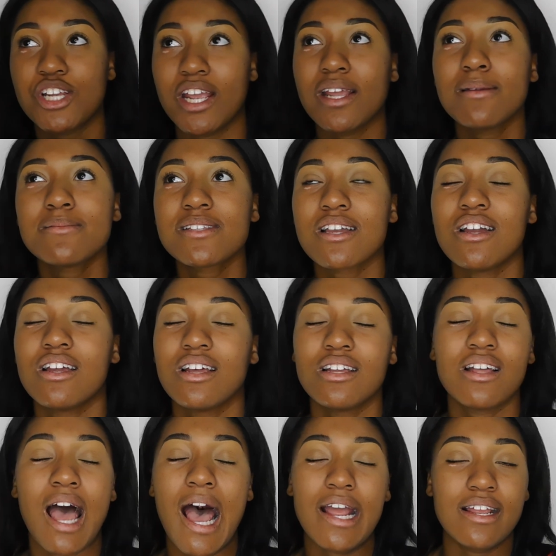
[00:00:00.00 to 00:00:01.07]
James,
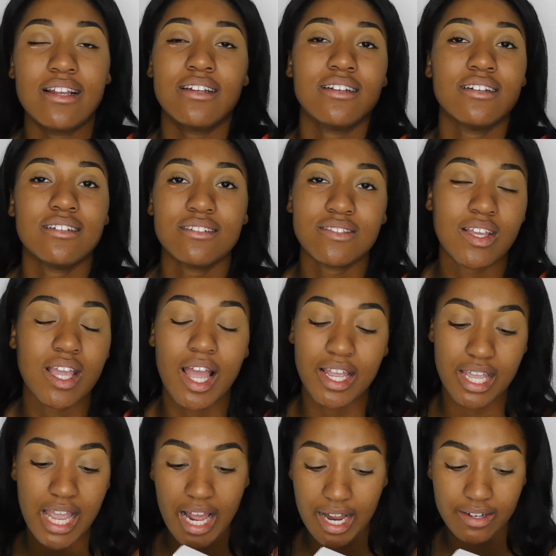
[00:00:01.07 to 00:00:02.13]
I
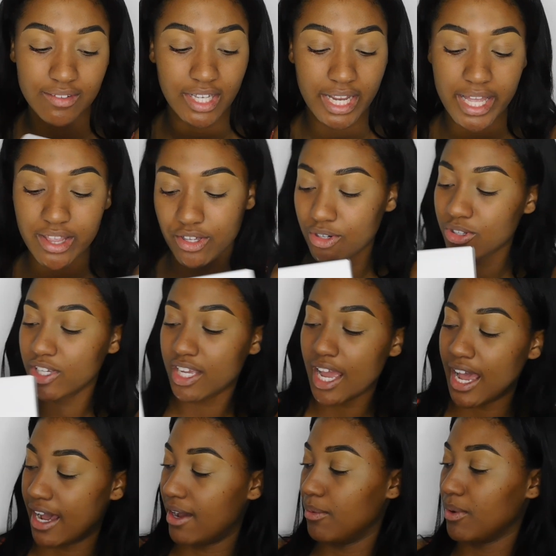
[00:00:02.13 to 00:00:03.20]
can't. Like, I literally
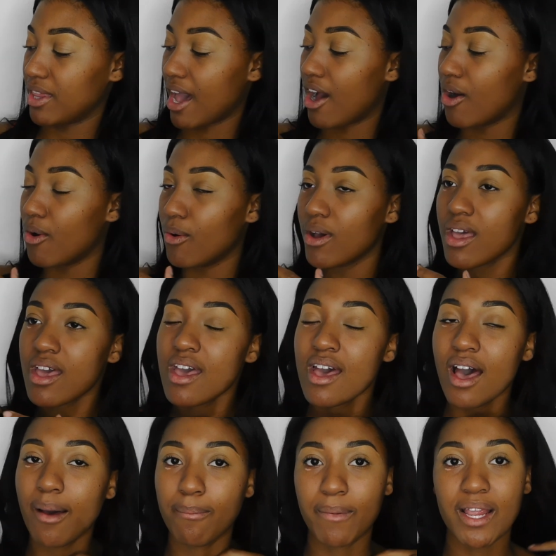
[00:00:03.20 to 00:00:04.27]
can't with how
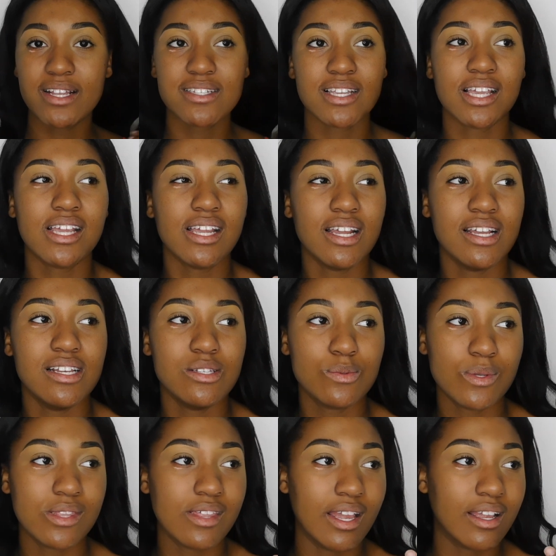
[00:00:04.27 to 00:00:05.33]
amazing he is,
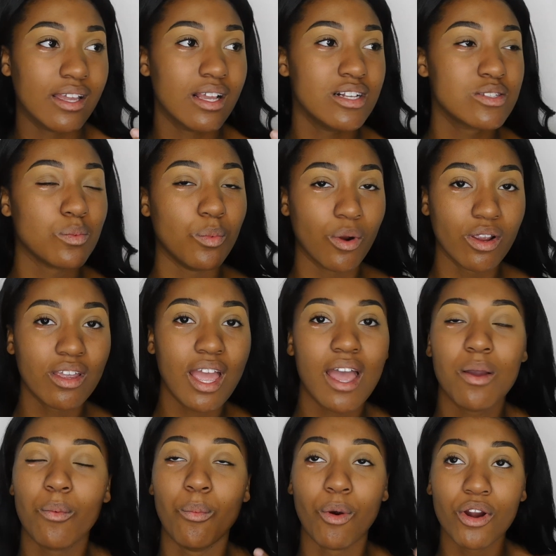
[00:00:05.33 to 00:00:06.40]
with like his
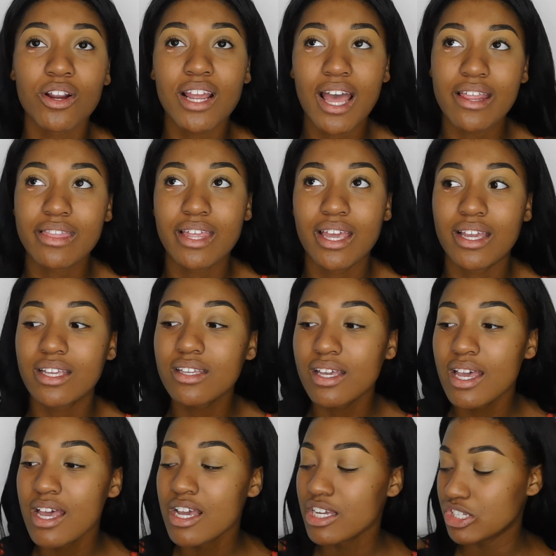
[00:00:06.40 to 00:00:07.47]
work ethic,
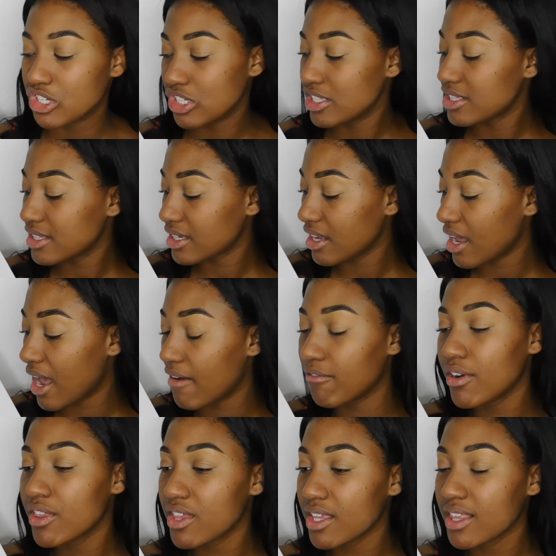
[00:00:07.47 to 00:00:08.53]
just
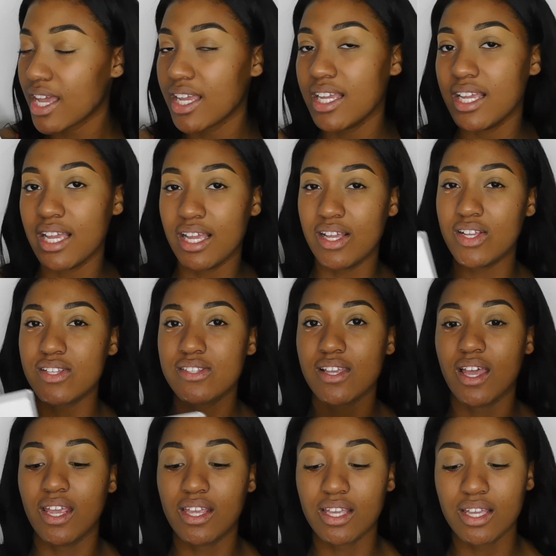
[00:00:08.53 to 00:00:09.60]
everything that he is.
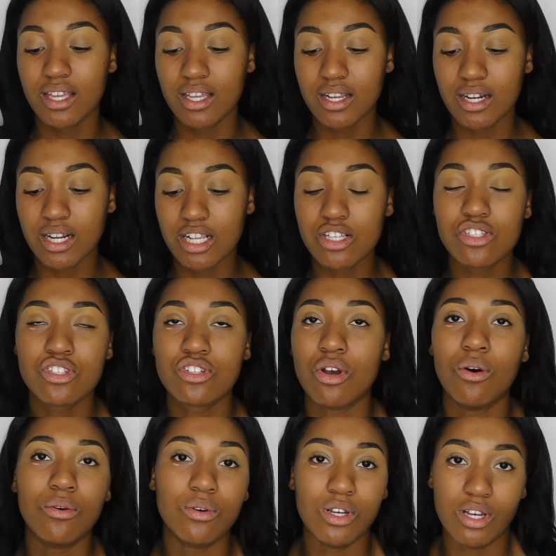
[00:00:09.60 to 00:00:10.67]
Like, he's
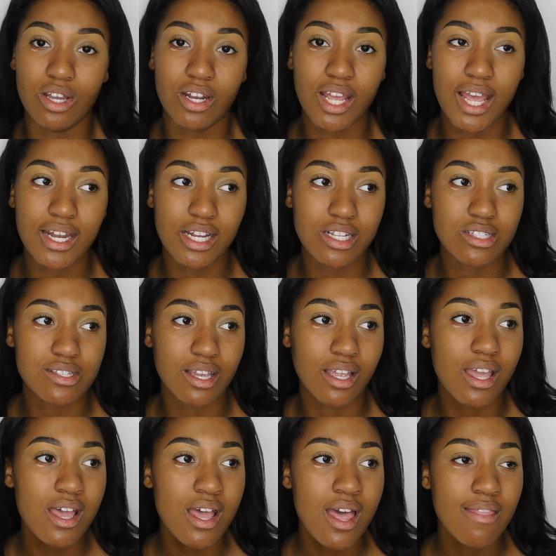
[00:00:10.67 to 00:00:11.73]
so good, and he's
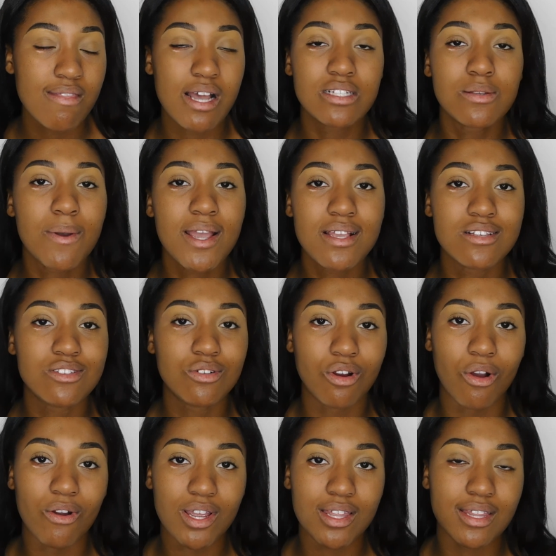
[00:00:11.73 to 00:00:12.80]
like, that's why he's
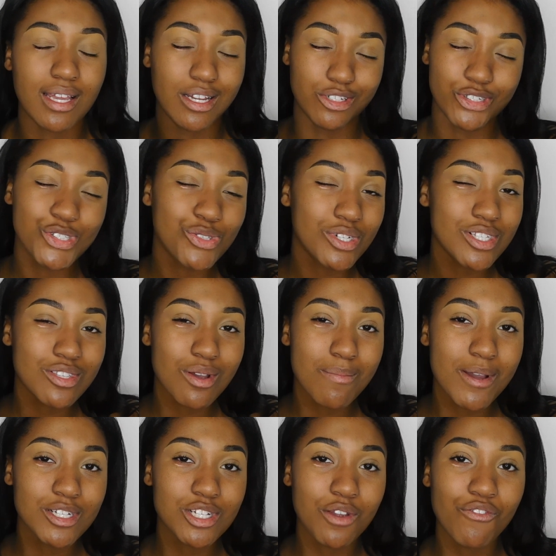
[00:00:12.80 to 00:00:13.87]
growing in the industry so
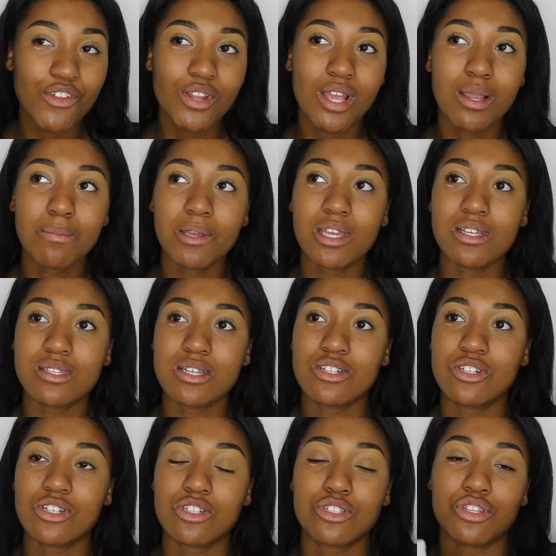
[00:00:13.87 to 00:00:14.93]
much, I feel like, because
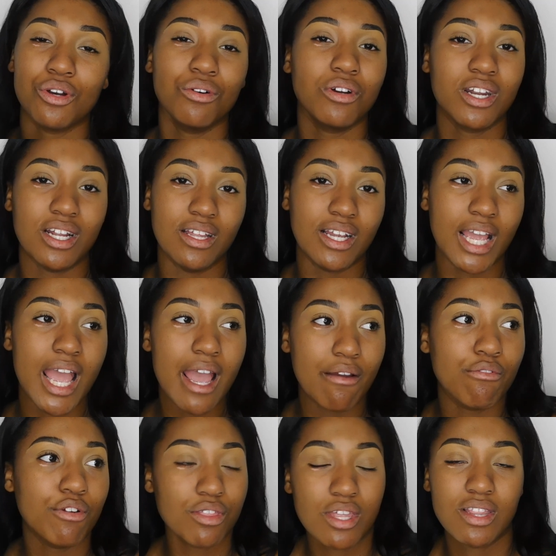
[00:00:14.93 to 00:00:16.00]
he's just so good at like
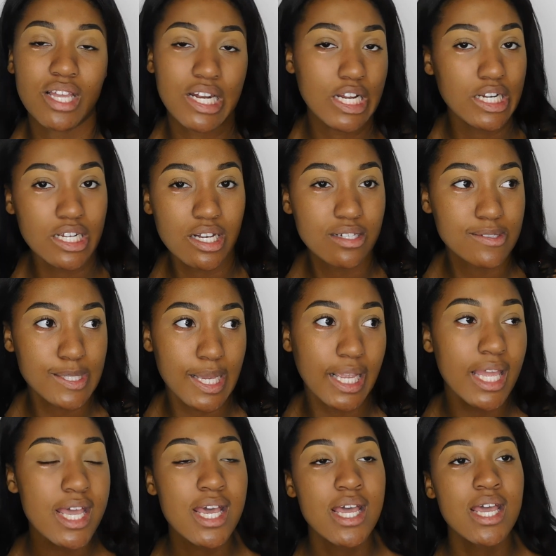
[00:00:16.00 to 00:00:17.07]
everything that he does.
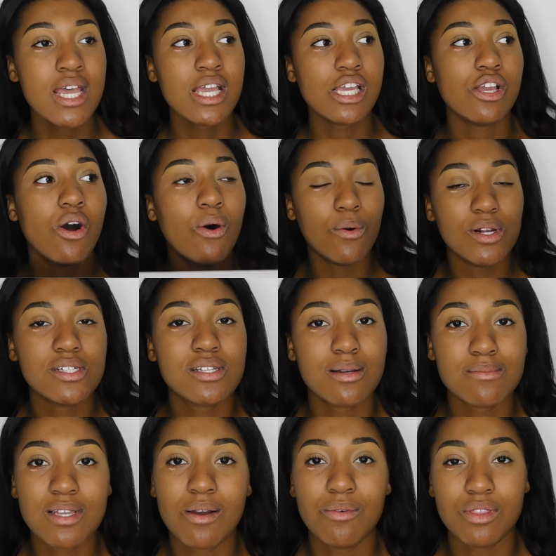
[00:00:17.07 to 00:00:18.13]
Like, he always
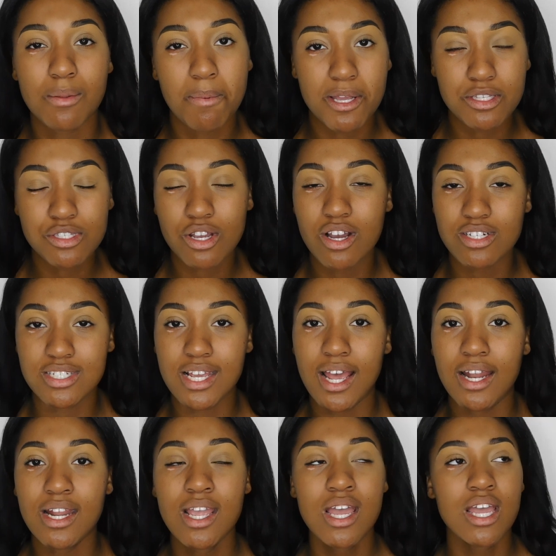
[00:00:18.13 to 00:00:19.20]
comes out with the best
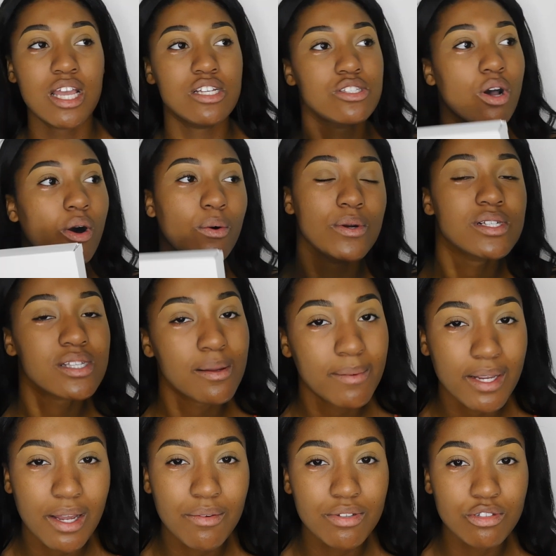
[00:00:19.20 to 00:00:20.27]
content. He's always
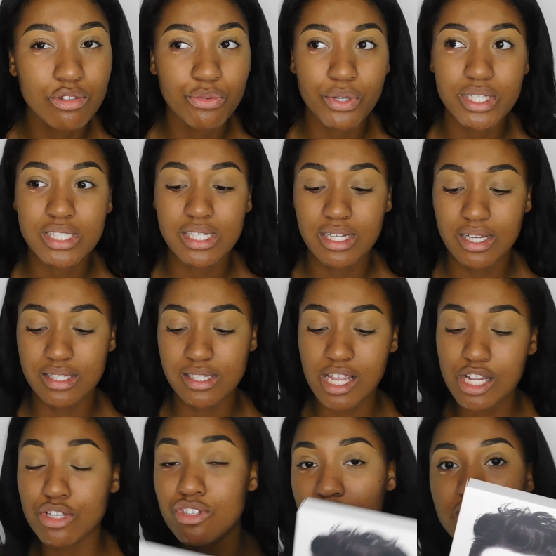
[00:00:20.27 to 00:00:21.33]
coming out with new ideas.
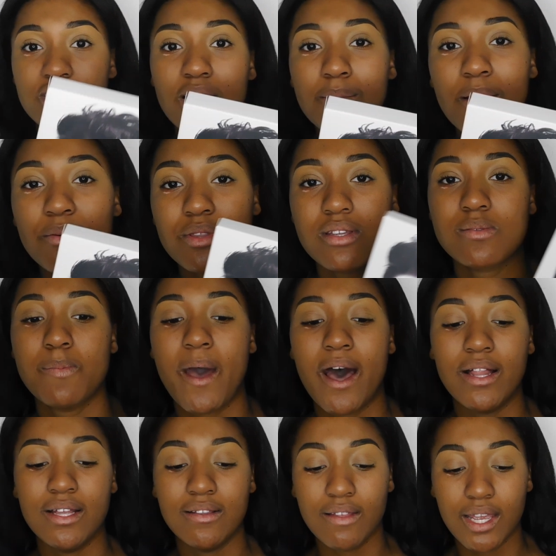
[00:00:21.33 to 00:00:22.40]
He just came out with this
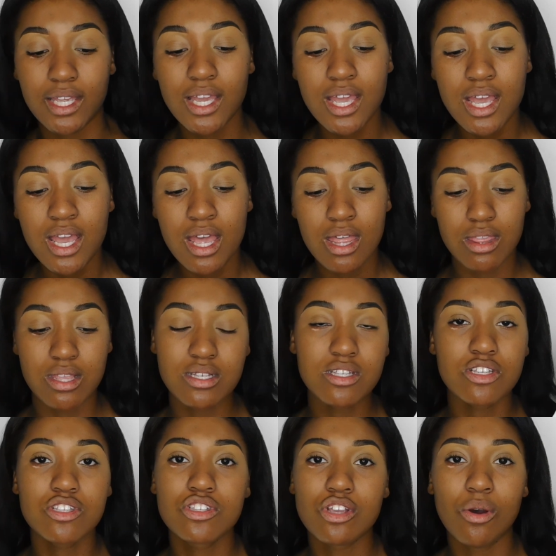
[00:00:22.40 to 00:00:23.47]
palette. Like, this
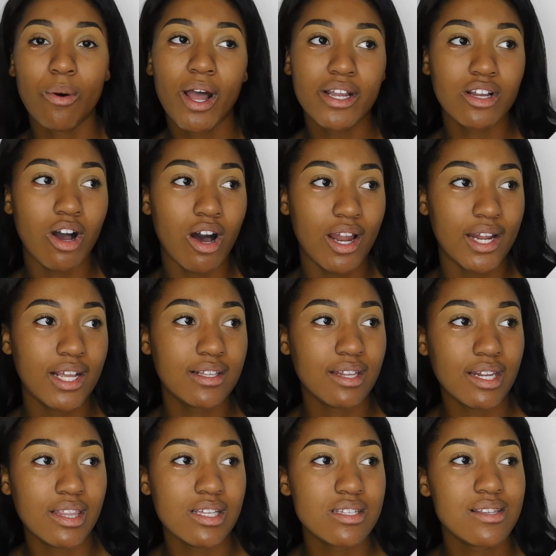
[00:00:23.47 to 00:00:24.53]
is so iconic.
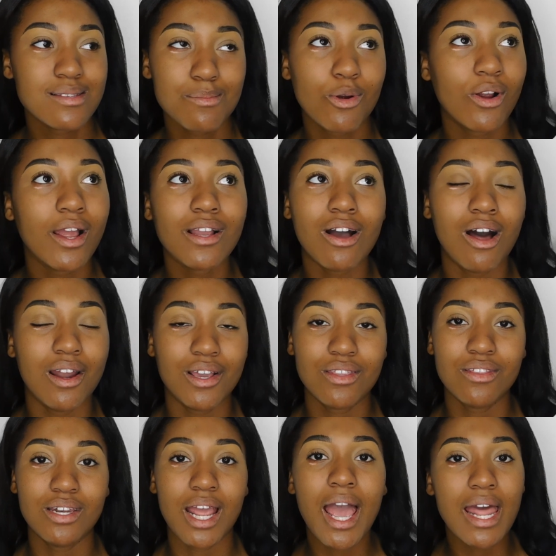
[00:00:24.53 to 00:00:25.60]
Like, this is more
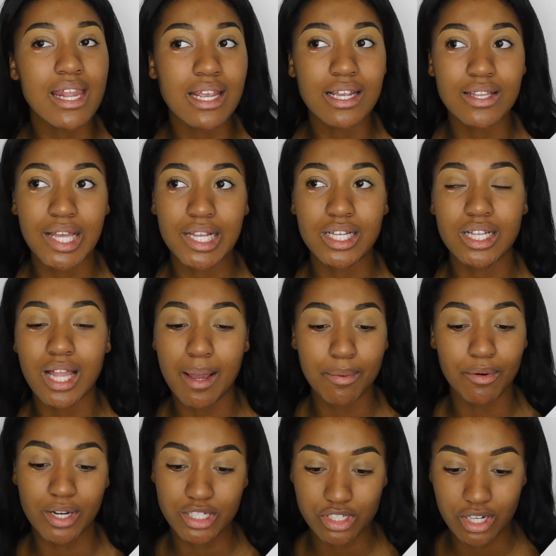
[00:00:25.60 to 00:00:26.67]
iconic than any like
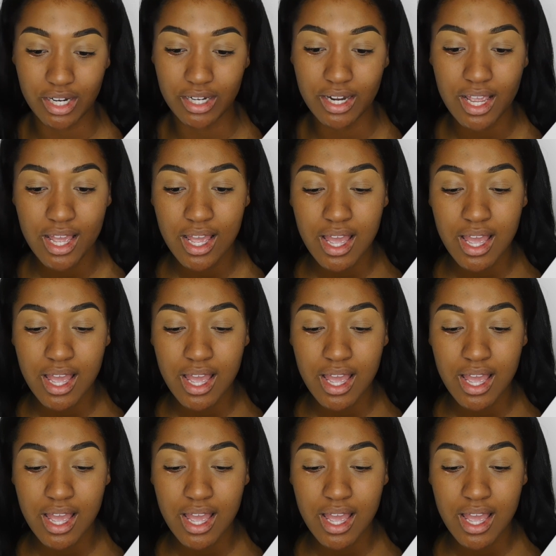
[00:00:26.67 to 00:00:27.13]
collaboration.